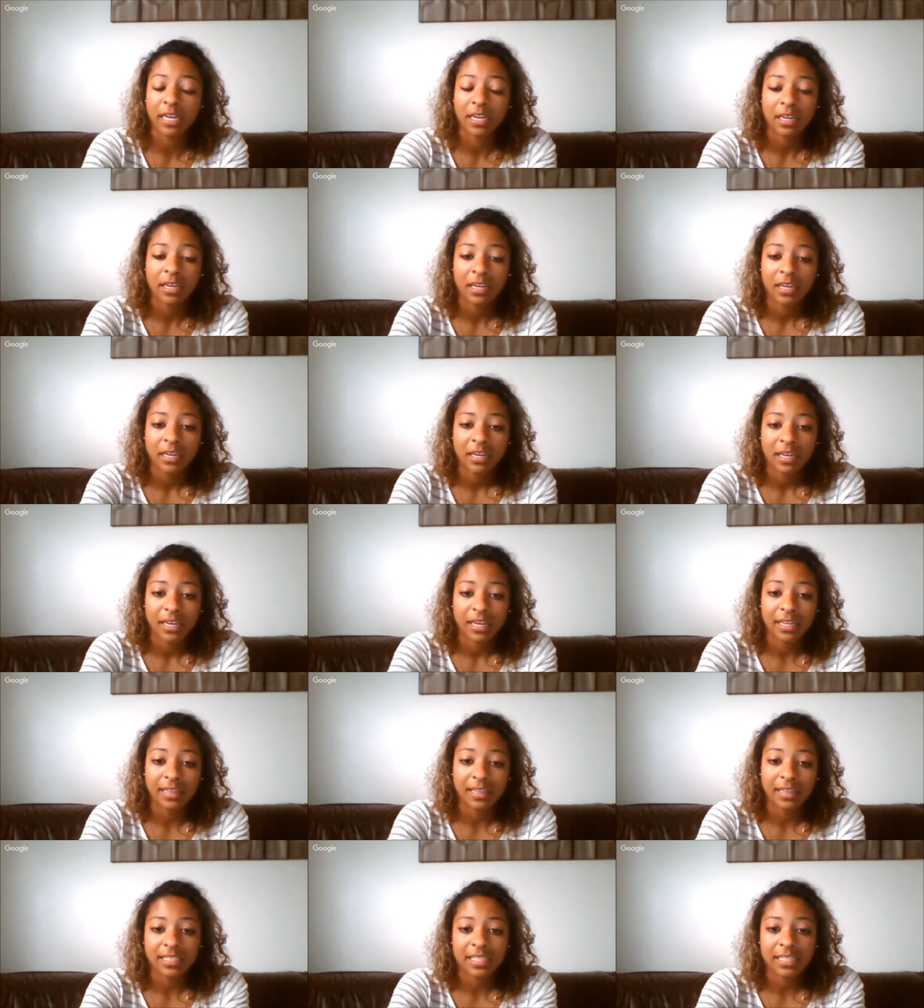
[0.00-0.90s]
in the
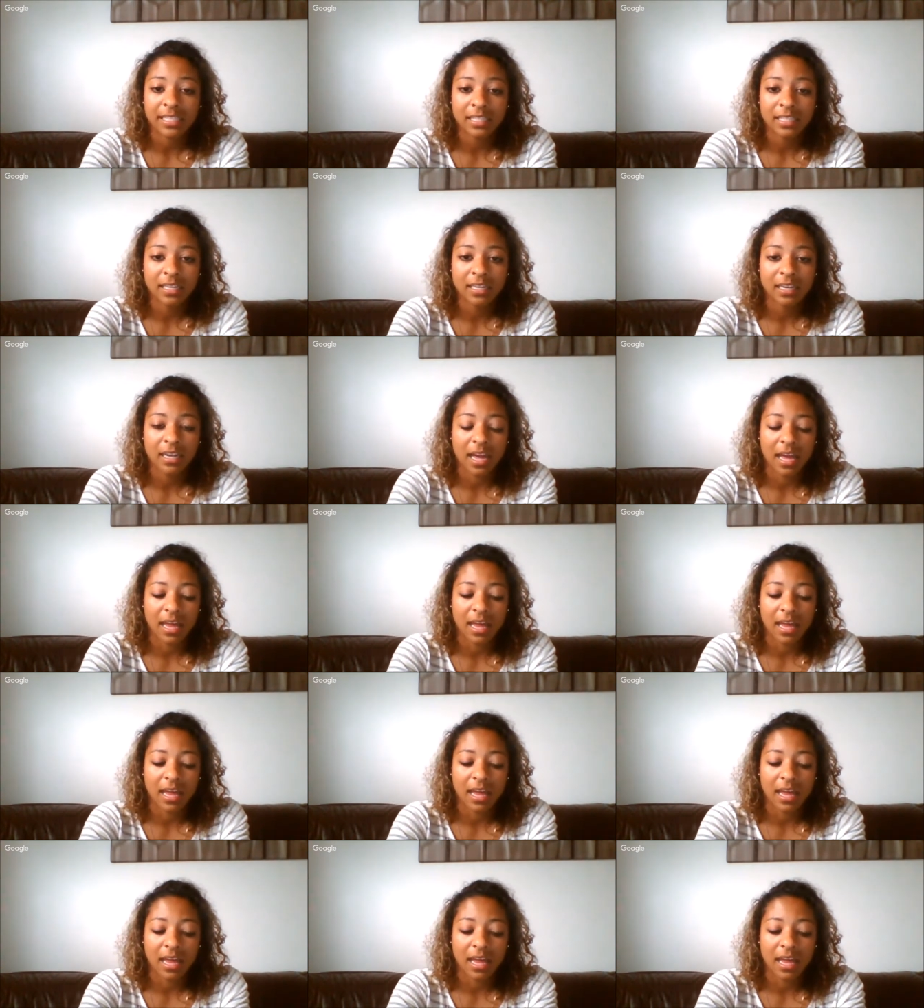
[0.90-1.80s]
season, and I was
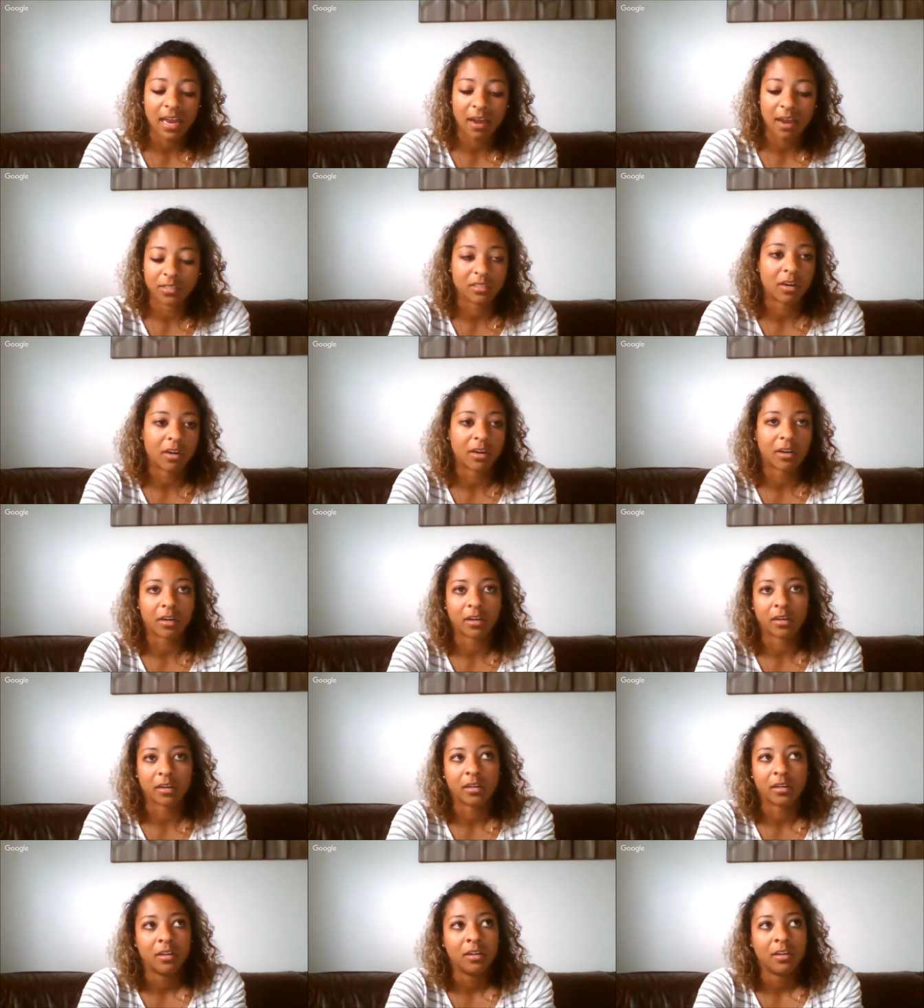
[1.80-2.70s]
a starter
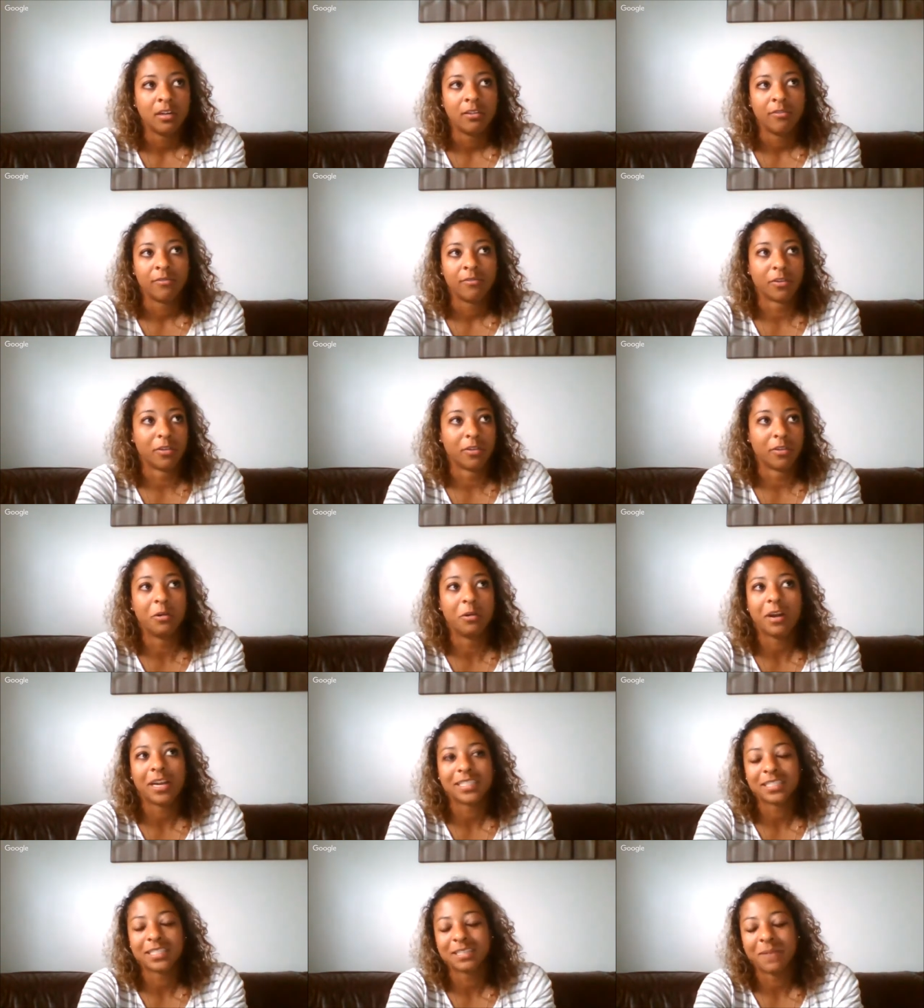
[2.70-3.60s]
for the rest of
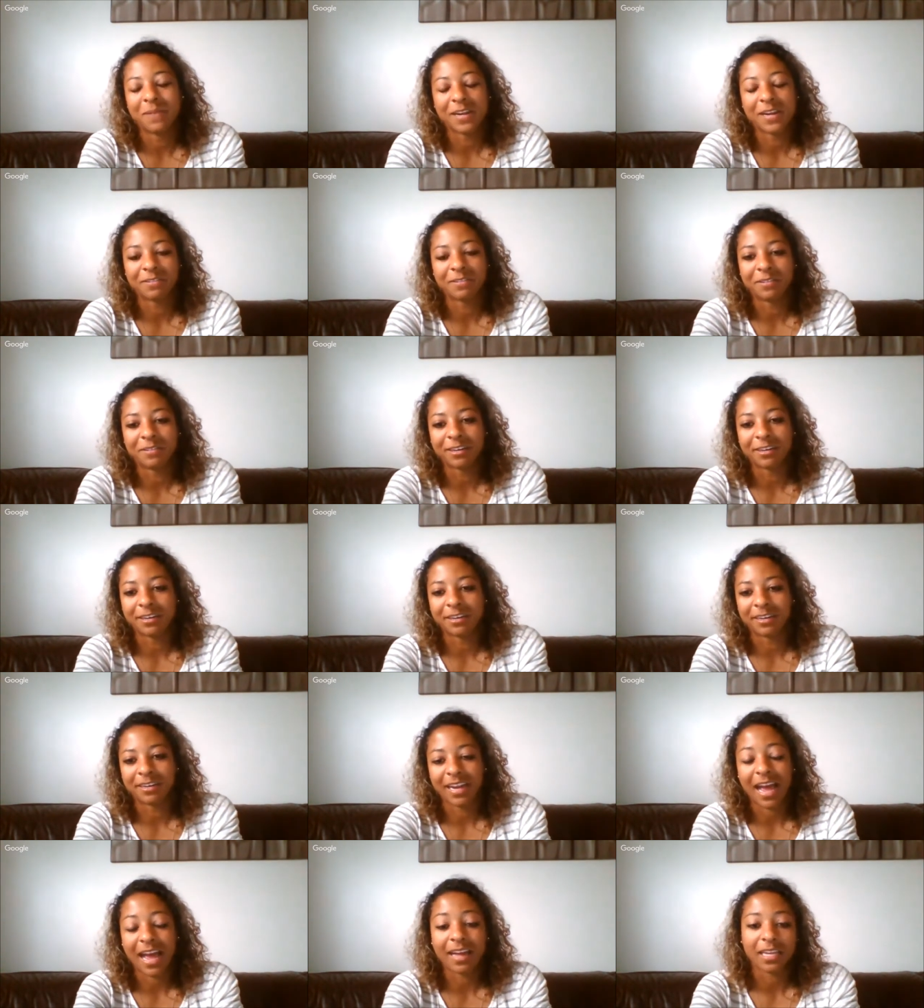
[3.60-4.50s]
my career at
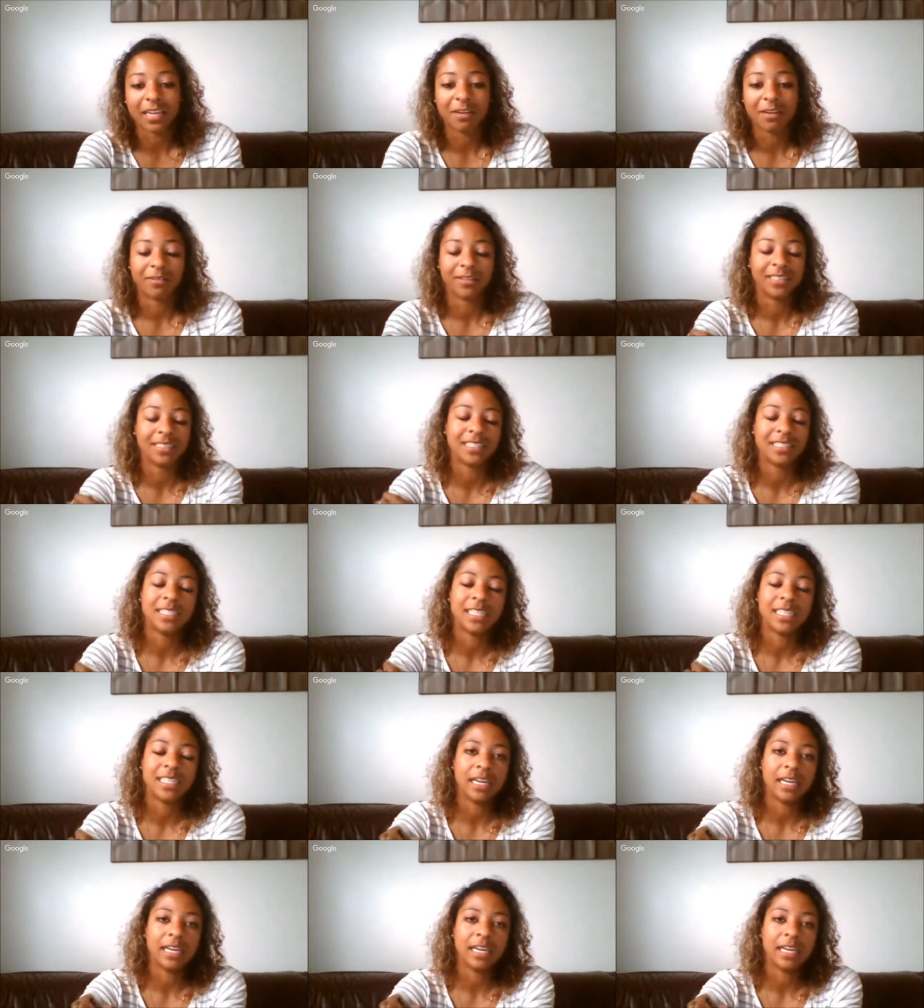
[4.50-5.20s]
U N C,